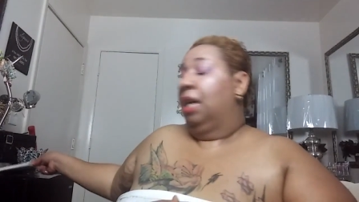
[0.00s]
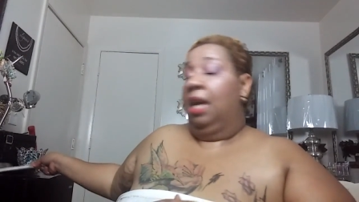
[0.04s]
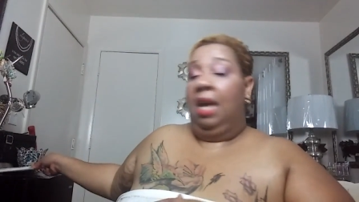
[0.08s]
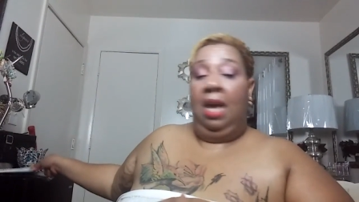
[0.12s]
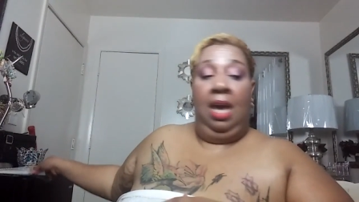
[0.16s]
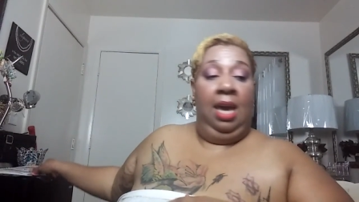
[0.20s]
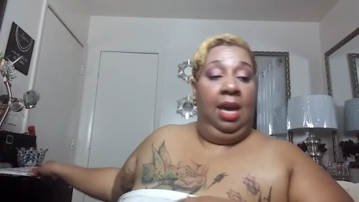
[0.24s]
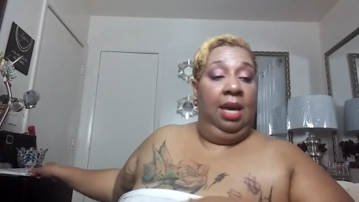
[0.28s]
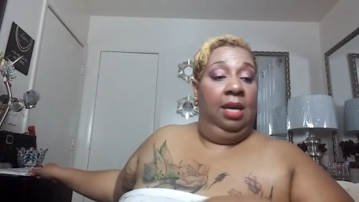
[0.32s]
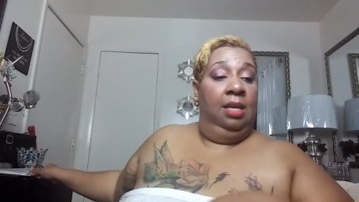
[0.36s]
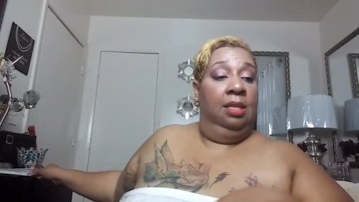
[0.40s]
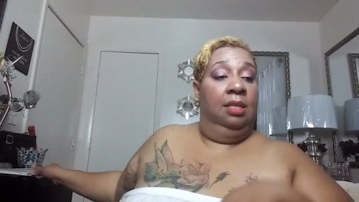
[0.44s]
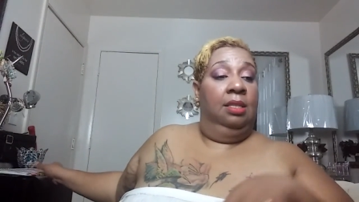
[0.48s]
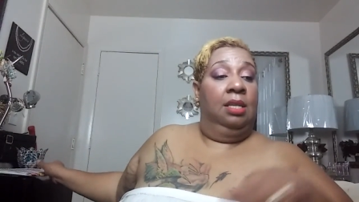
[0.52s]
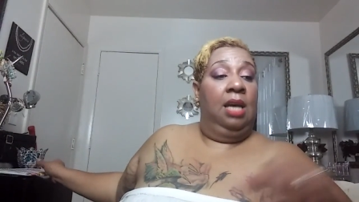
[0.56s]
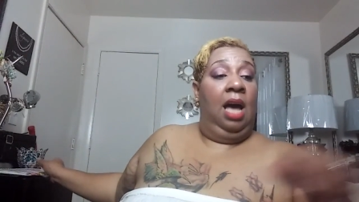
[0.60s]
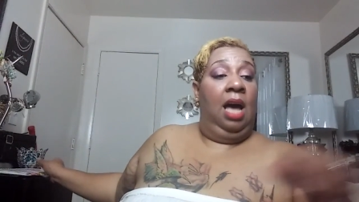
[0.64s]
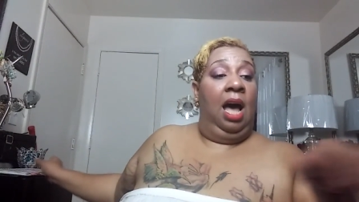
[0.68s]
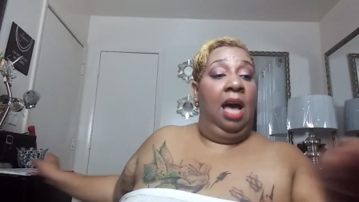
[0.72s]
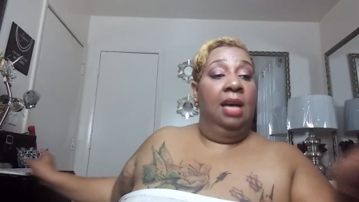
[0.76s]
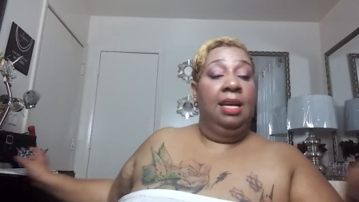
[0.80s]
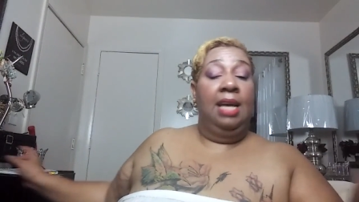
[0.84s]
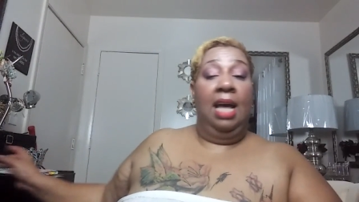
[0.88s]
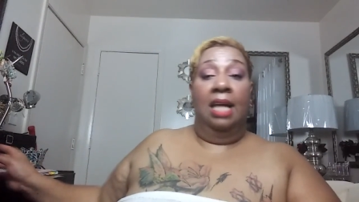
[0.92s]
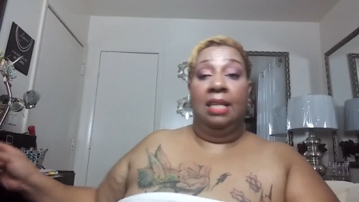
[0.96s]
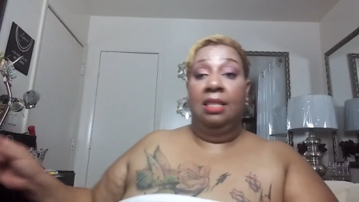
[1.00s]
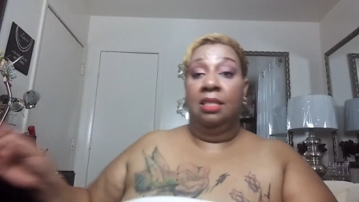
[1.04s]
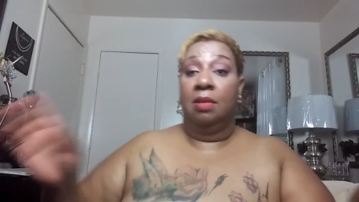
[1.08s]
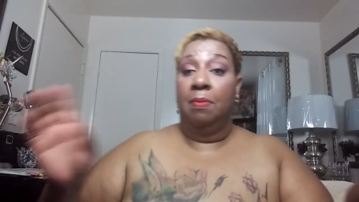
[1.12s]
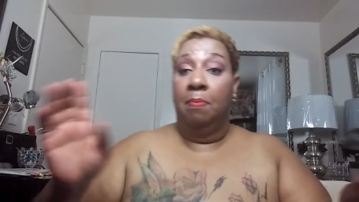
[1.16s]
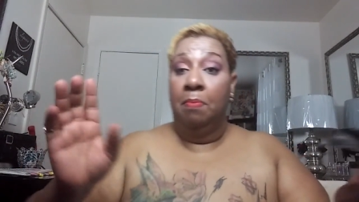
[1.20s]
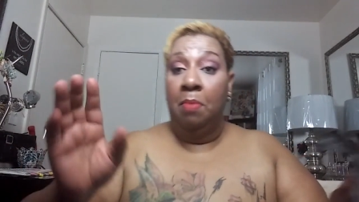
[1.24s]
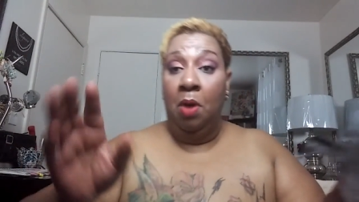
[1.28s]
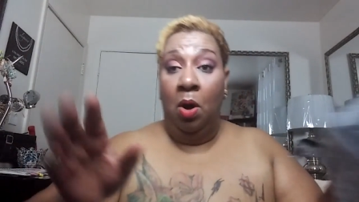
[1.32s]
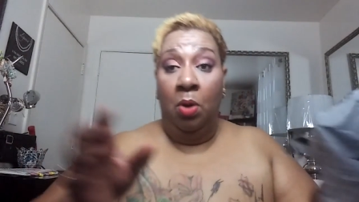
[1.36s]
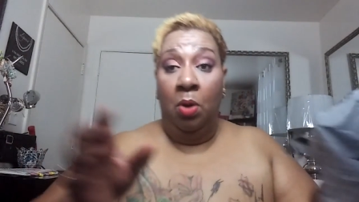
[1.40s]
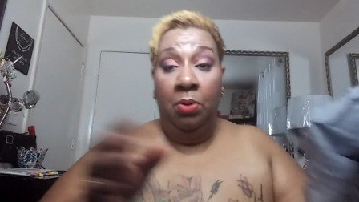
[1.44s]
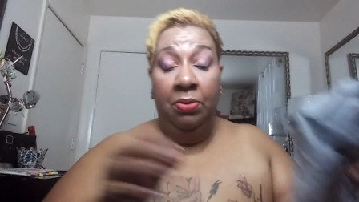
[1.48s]
And I got
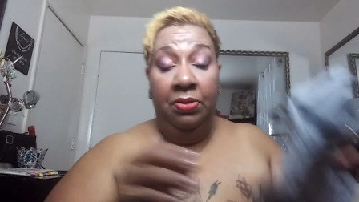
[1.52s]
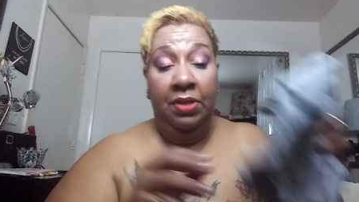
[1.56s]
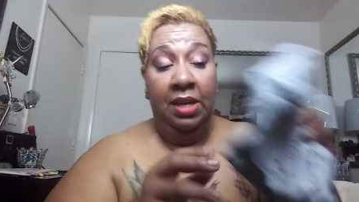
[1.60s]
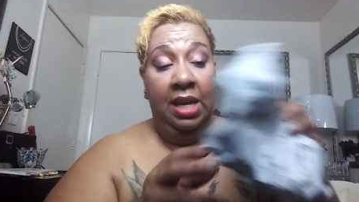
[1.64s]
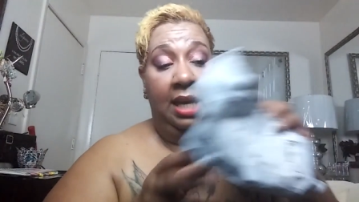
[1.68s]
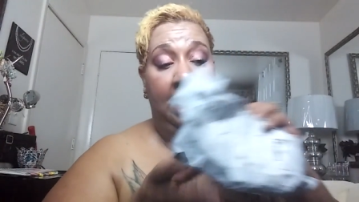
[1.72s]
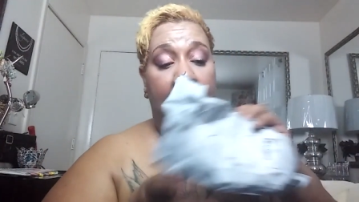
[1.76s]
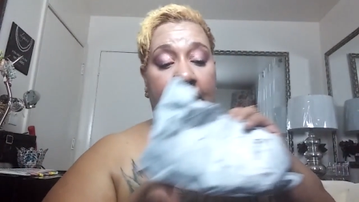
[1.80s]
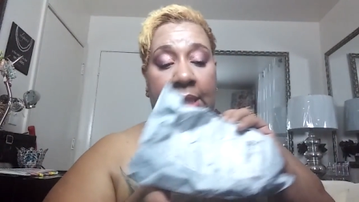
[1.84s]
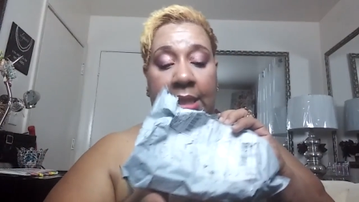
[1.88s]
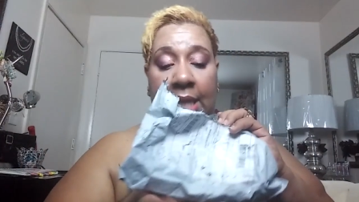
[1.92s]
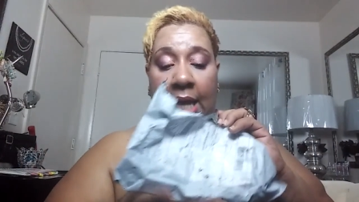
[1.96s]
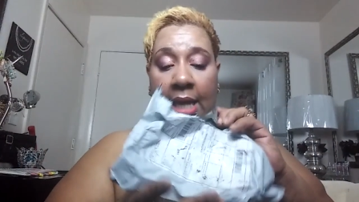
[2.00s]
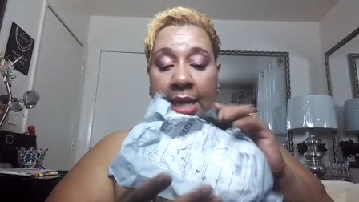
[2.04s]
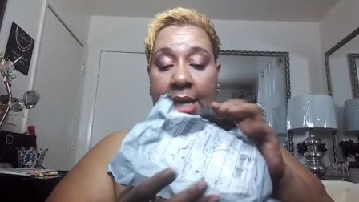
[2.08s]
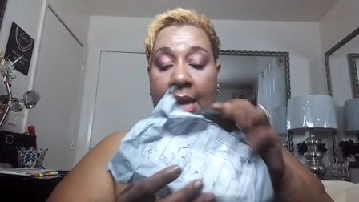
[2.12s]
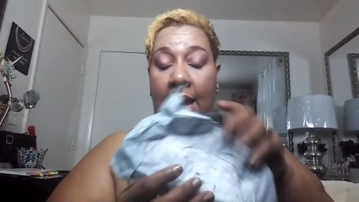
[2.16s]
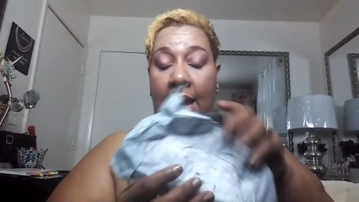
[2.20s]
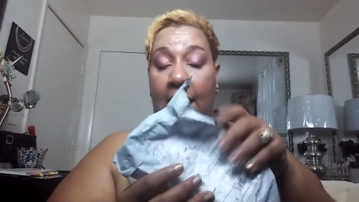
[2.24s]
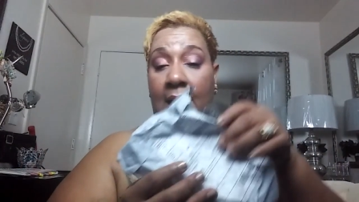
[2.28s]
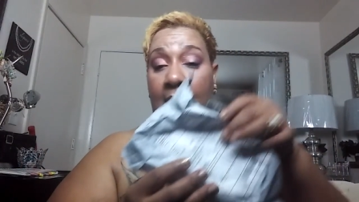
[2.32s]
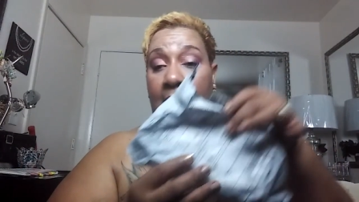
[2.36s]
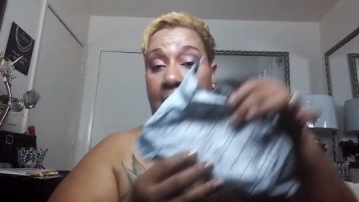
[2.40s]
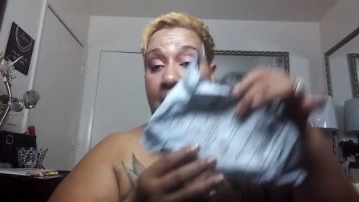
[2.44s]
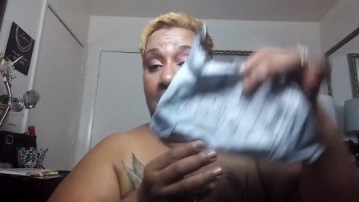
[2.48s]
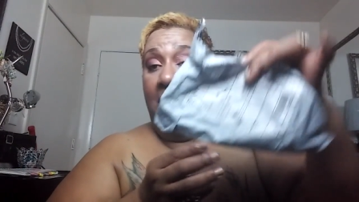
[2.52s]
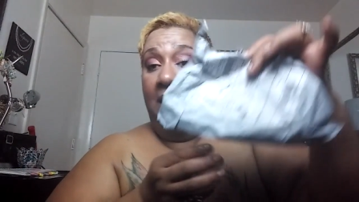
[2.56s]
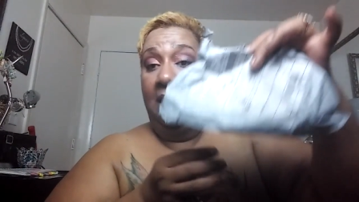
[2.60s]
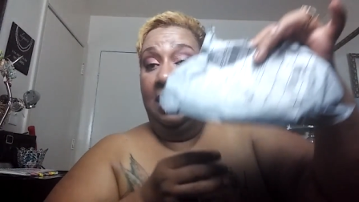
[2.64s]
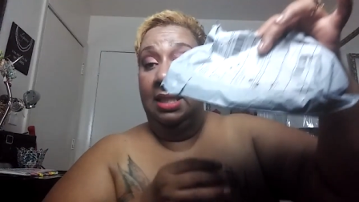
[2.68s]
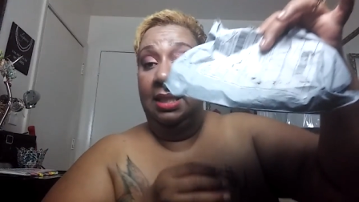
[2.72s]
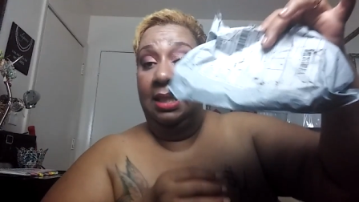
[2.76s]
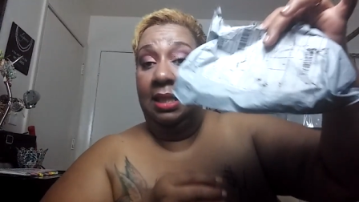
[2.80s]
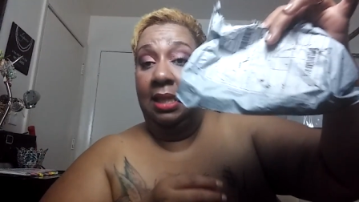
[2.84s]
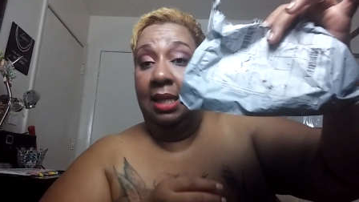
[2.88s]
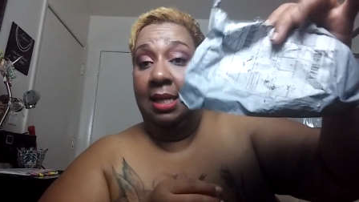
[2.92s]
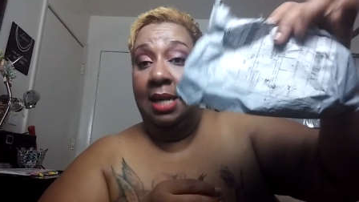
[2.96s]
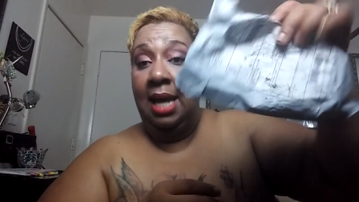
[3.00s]
some more things that came
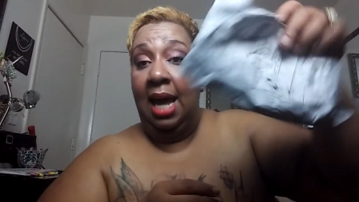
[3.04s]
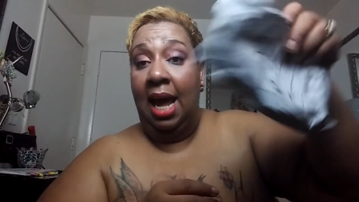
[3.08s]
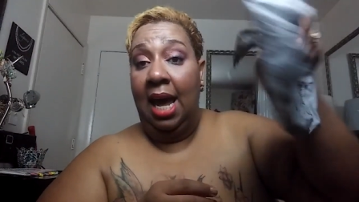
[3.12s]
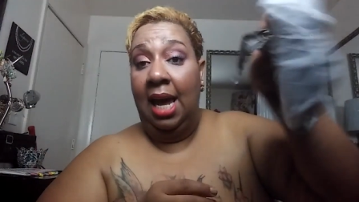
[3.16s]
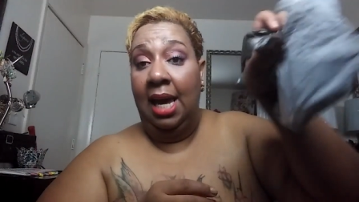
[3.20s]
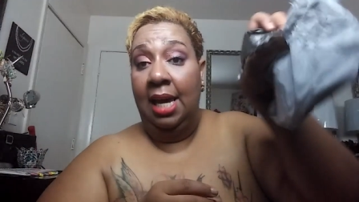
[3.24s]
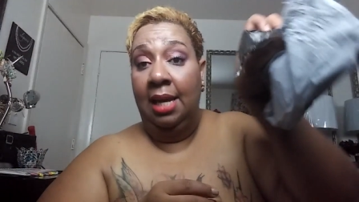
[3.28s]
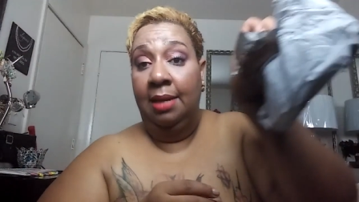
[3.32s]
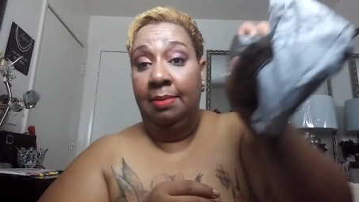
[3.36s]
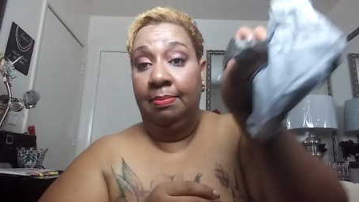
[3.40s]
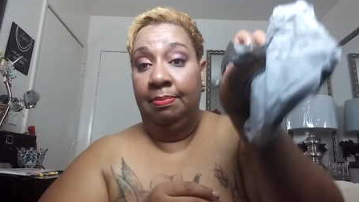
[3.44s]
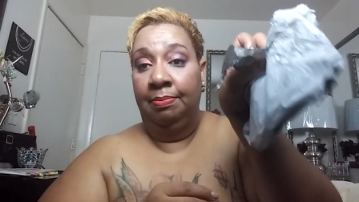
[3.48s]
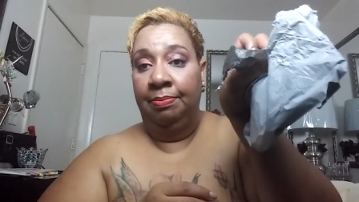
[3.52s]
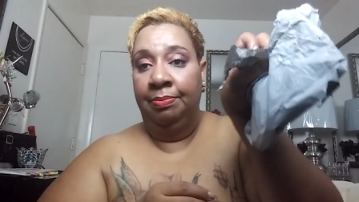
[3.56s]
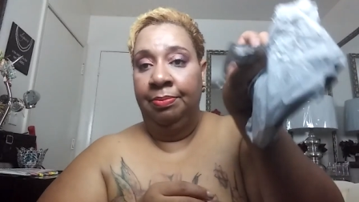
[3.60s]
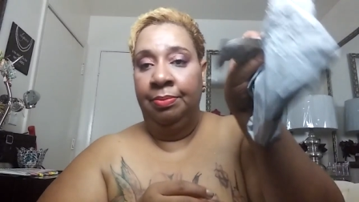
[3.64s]
in today.